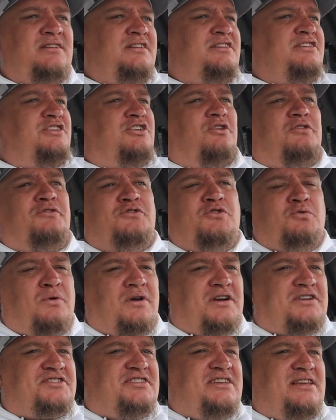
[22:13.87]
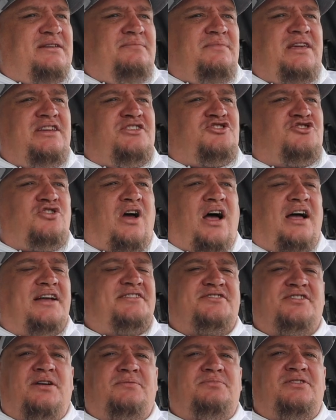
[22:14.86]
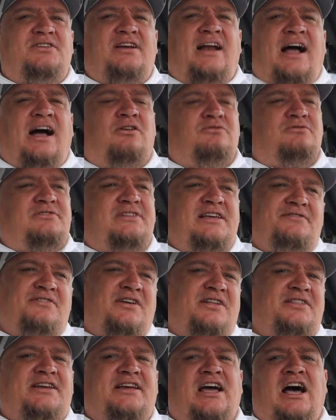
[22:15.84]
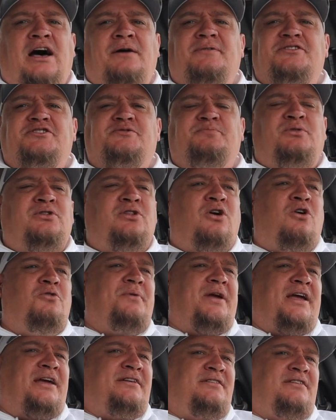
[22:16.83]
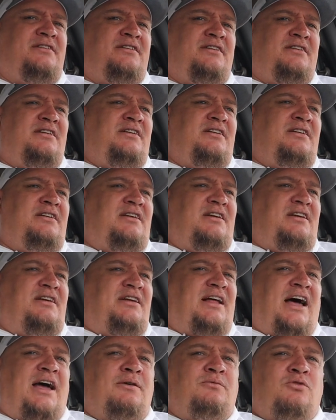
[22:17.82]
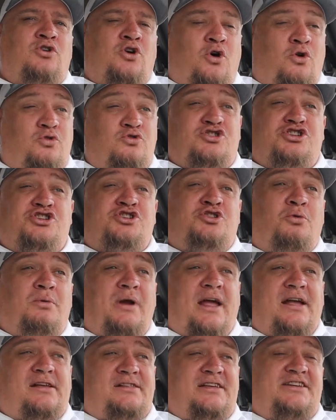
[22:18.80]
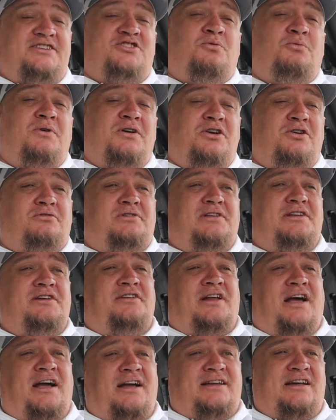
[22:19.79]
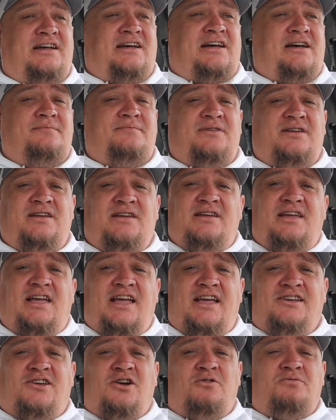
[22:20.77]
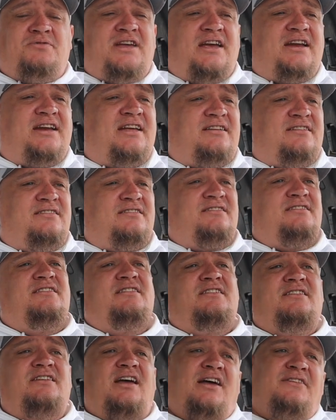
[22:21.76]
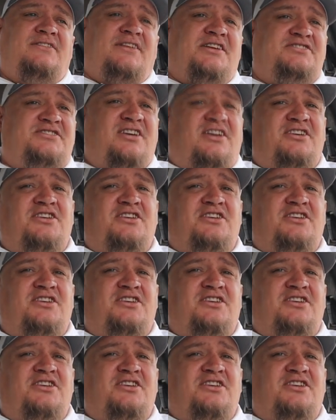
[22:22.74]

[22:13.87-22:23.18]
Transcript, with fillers: You know, if you want to see me try something out, leave it in the comments below, man. And I will go directly to window cleaner dot com and go get it and then tell